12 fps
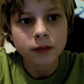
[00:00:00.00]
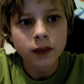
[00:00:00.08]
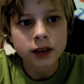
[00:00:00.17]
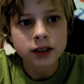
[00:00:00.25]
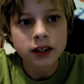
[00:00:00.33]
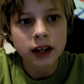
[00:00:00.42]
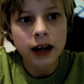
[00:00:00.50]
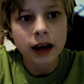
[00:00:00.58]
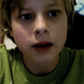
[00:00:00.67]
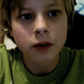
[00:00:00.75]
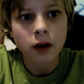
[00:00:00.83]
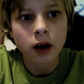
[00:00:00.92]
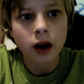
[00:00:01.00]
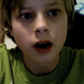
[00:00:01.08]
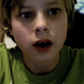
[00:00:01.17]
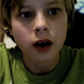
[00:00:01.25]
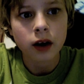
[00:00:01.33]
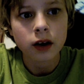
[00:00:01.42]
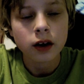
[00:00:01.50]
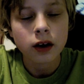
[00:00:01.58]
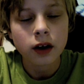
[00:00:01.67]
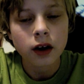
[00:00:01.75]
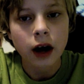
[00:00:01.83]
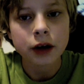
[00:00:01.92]
today, a
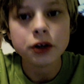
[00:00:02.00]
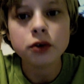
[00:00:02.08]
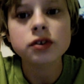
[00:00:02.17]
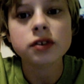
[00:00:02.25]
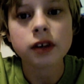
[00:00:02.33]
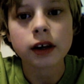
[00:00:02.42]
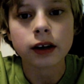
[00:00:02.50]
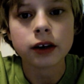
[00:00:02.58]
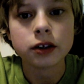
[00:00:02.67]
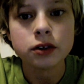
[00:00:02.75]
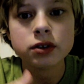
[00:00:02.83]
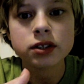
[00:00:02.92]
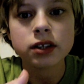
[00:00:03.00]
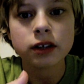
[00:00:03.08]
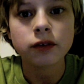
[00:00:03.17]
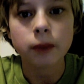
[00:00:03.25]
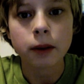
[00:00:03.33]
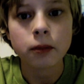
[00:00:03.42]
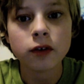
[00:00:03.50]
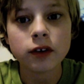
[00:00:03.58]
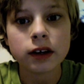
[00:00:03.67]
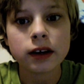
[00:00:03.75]
news thing for my movie.